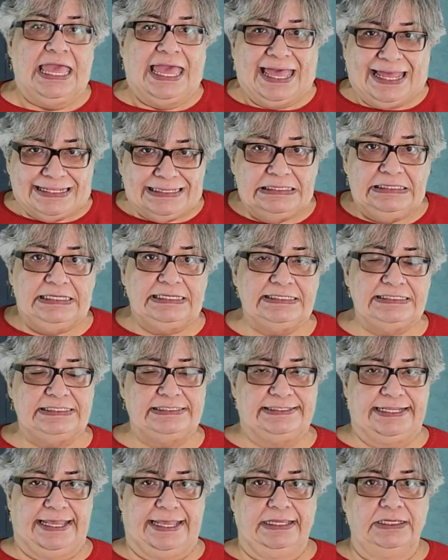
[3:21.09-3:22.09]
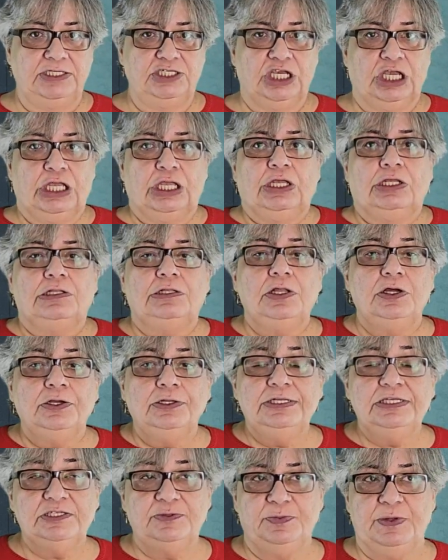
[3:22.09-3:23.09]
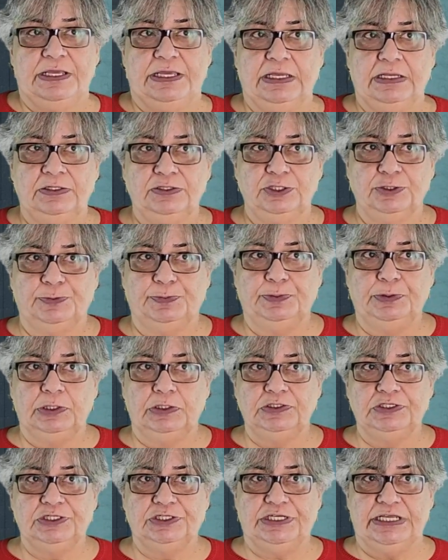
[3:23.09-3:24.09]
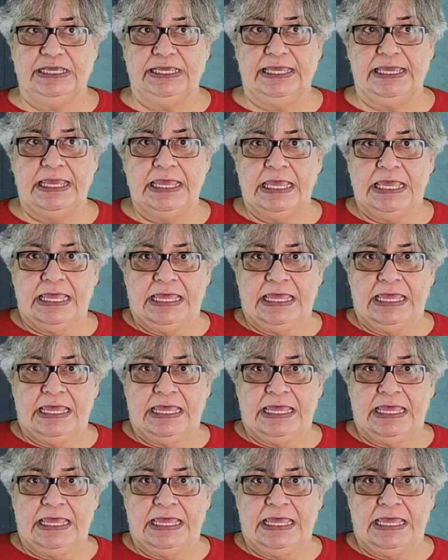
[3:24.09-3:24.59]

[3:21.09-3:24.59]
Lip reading: At this stage, learners begin to put the